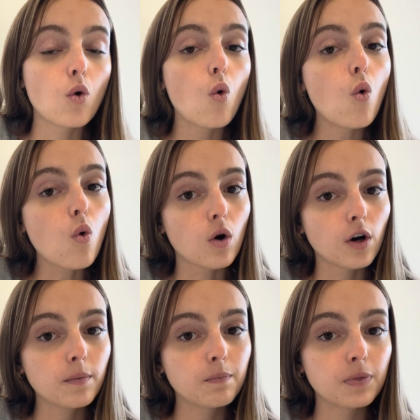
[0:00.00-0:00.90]

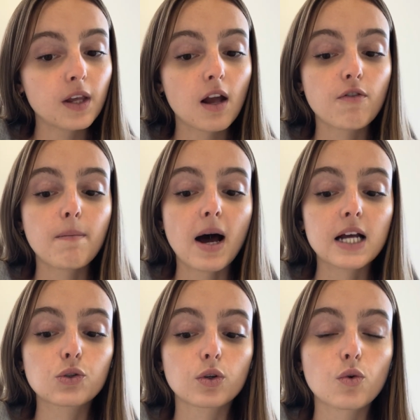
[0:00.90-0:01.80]
or if a
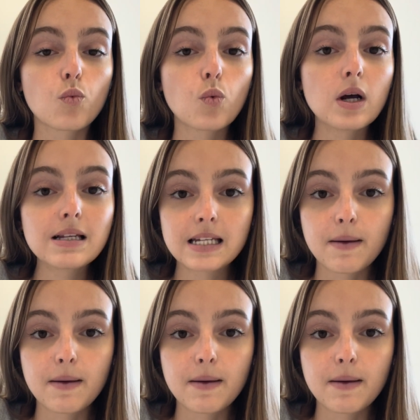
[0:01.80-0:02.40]
password was